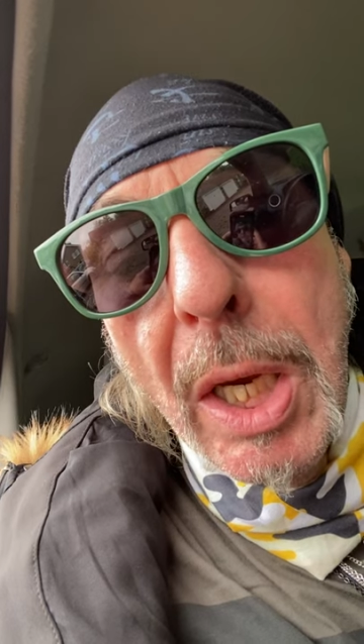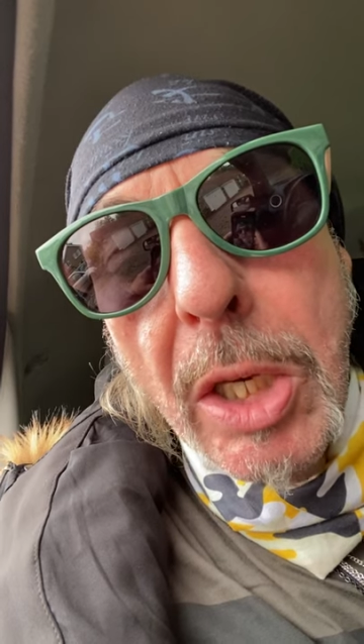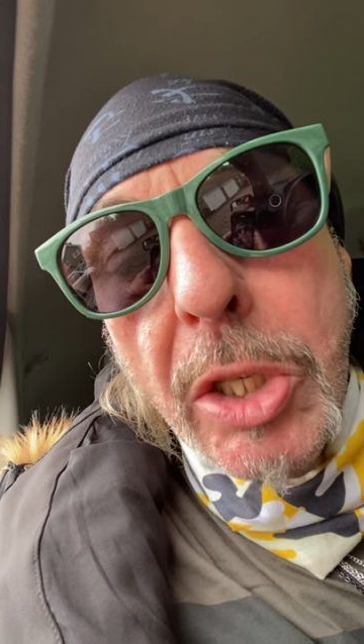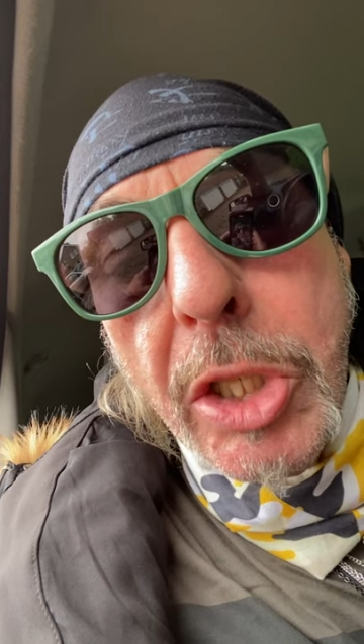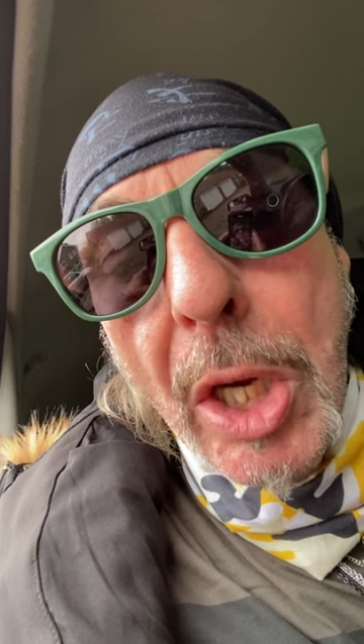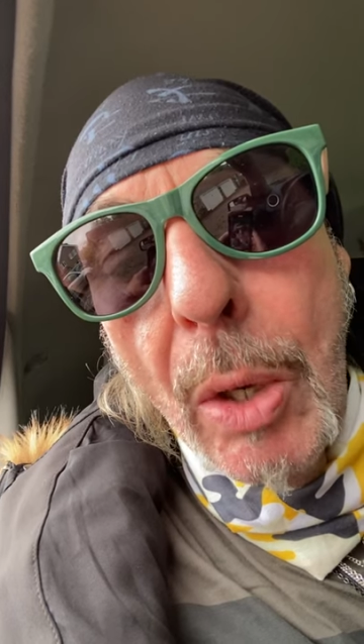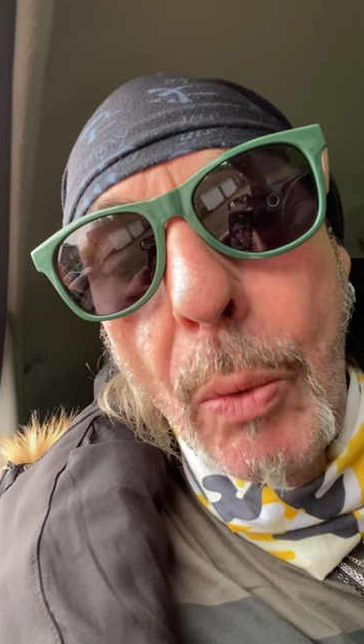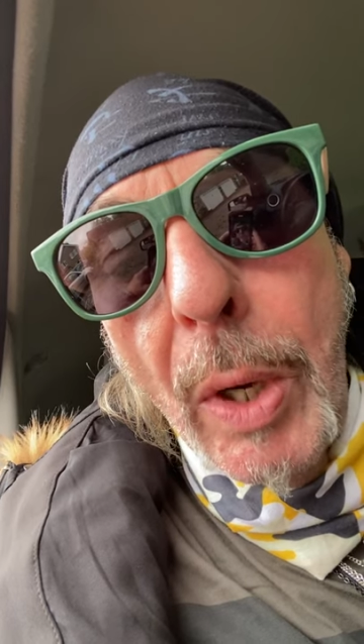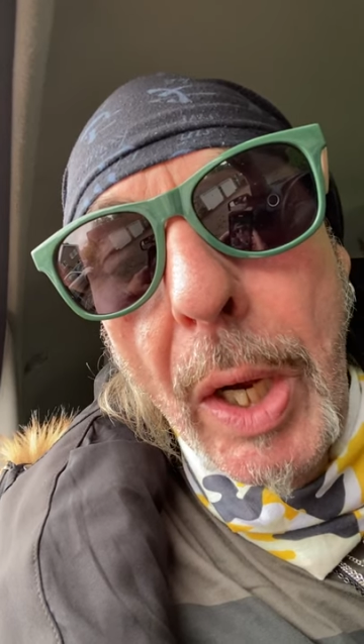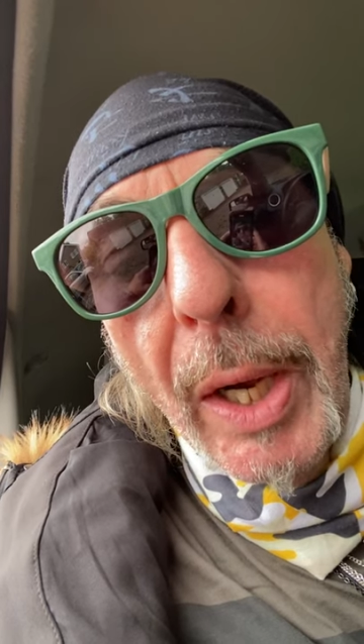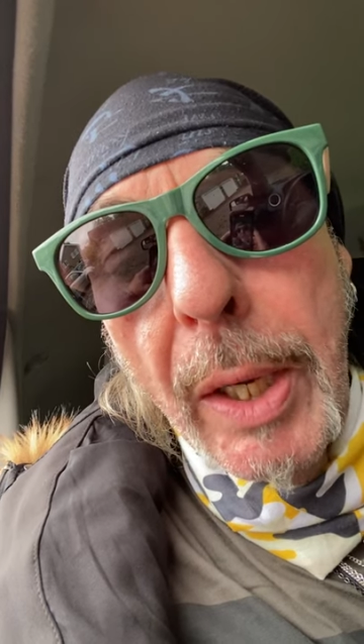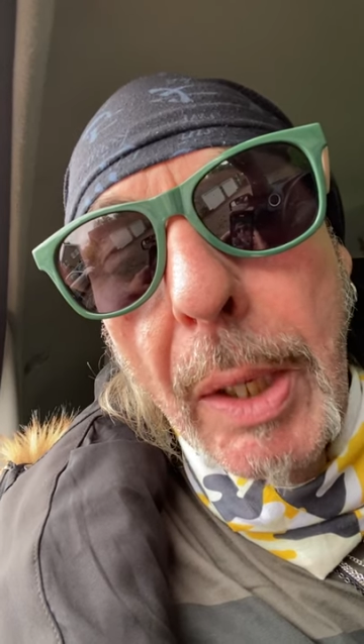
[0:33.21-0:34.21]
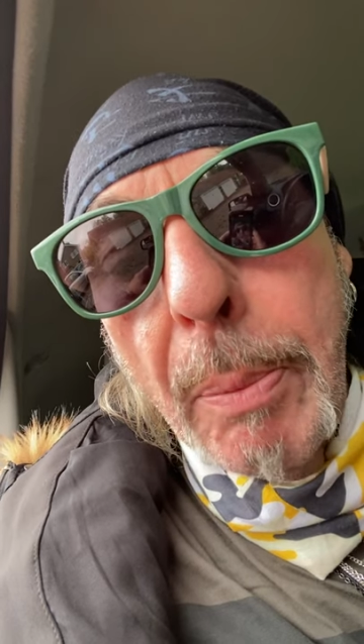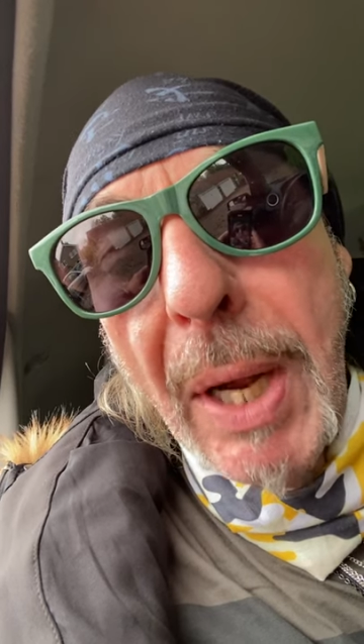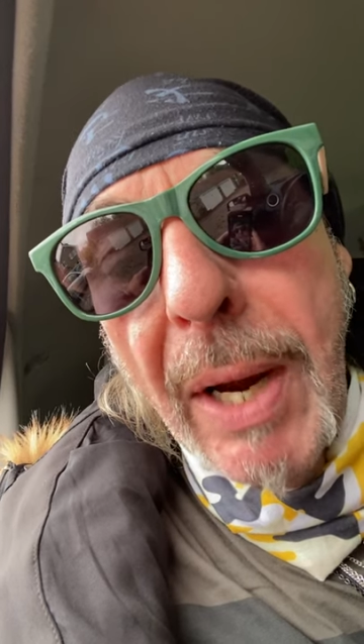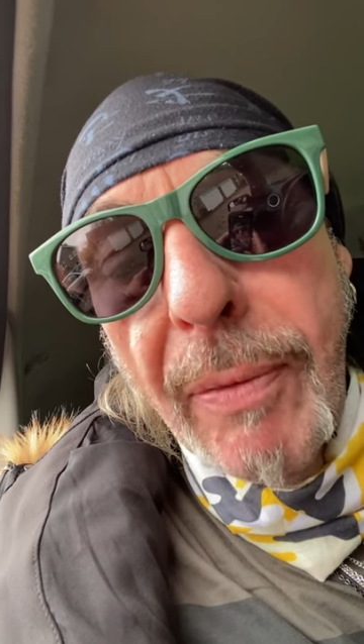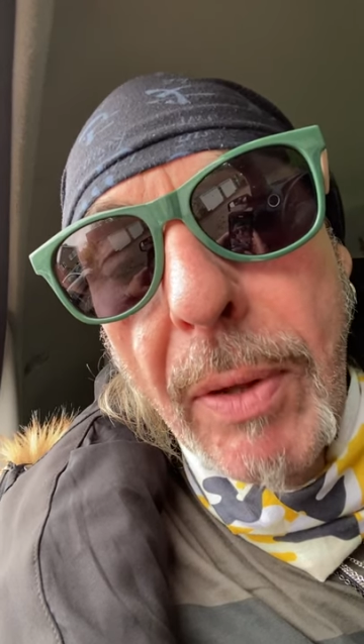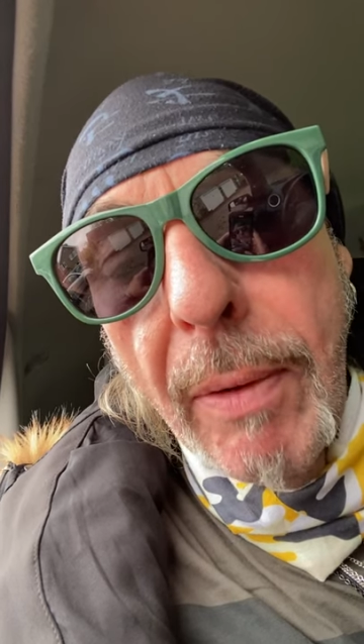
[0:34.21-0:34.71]
So
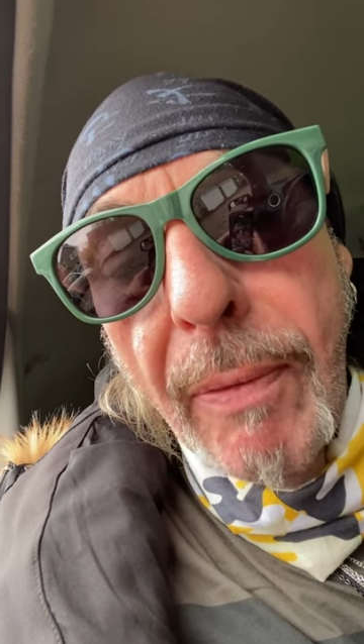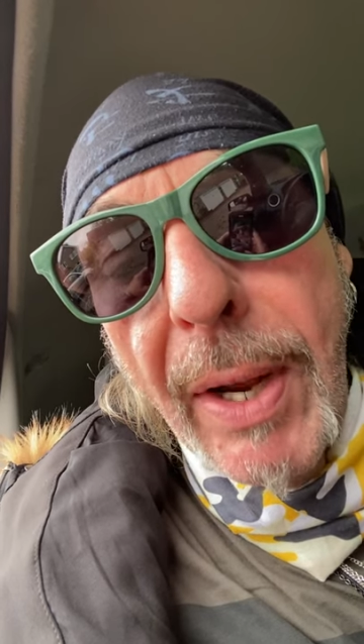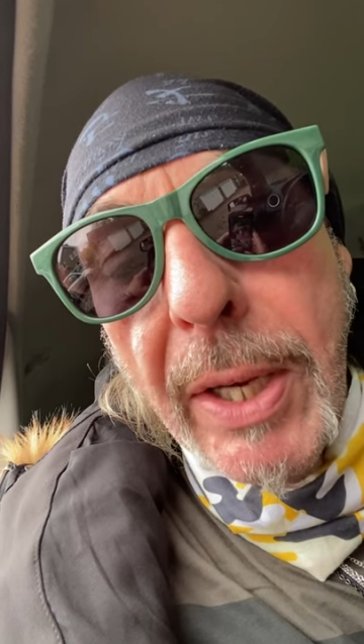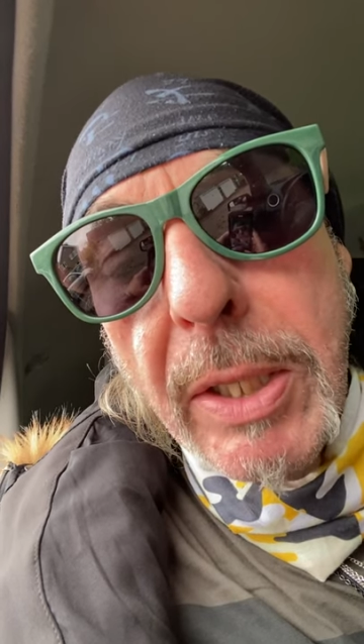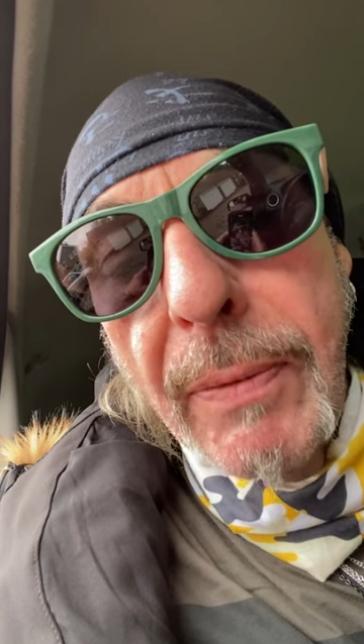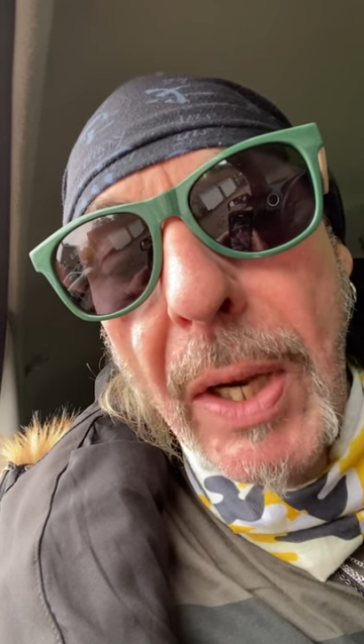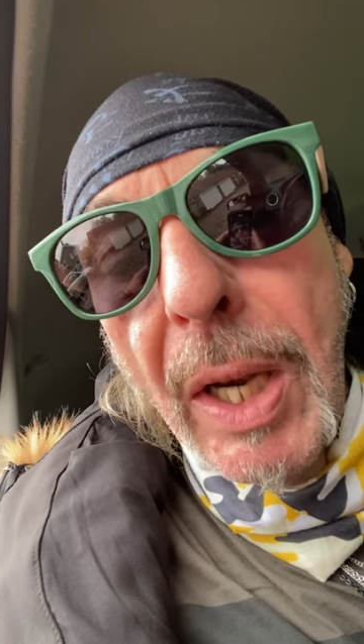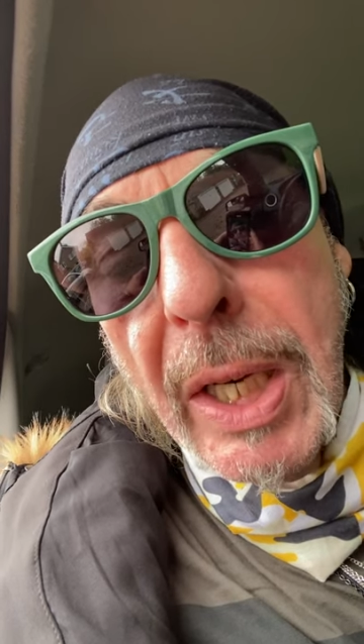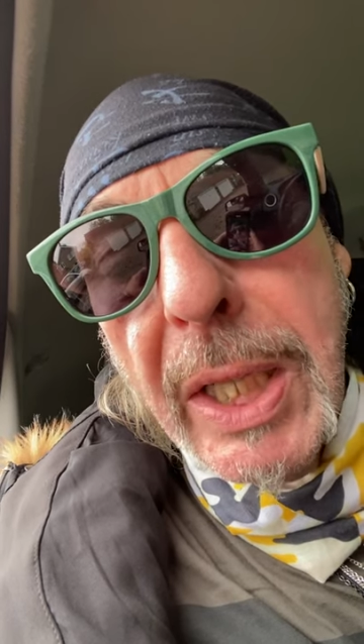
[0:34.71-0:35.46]
apart from the fact of a